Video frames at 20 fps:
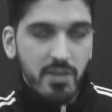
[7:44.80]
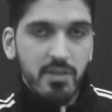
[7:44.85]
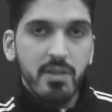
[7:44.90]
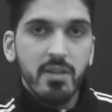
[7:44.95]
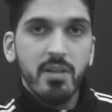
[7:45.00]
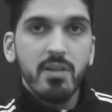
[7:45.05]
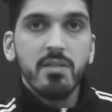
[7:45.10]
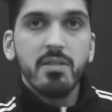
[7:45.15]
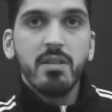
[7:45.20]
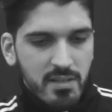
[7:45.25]
they
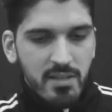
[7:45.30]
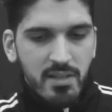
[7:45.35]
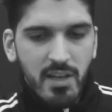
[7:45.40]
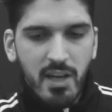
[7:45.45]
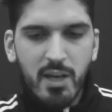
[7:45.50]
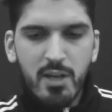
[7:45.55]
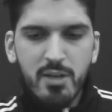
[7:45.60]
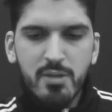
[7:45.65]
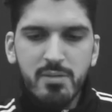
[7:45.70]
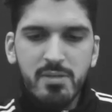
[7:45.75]
are. Did
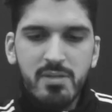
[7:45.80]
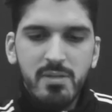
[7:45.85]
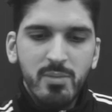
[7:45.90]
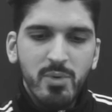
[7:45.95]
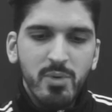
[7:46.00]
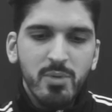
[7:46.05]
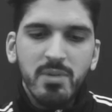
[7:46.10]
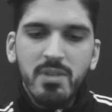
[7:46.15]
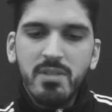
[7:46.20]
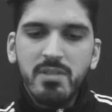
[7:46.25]
I lose them
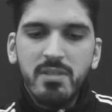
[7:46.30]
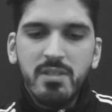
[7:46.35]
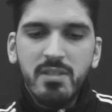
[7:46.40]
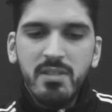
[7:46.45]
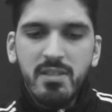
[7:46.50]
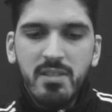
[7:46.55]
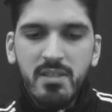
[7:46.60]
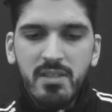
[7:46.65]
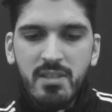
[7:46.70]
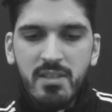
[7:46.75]
or what?
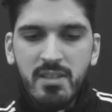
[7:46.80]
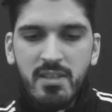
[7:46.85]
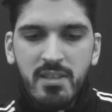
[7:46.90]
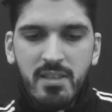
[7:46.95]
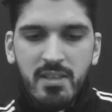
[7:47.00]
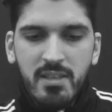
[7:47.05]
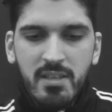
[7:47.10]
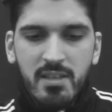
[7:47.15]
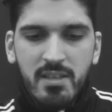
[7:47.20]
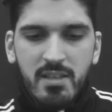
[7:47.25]

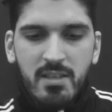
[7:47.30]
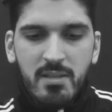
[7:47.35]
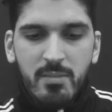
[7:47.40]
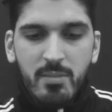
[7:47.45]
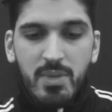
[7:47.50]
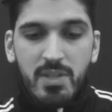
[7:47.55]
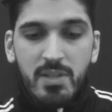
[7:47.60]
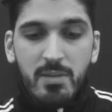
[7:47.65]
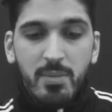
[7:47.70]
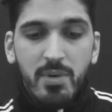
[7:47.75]

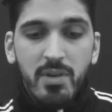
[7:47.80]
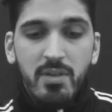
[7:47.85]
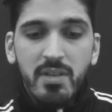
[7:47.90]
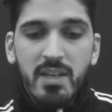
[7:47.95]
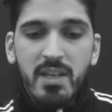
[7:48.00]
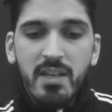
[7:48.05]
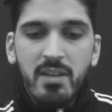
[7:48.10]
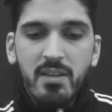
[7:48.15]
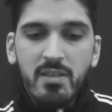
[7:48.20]
Apparently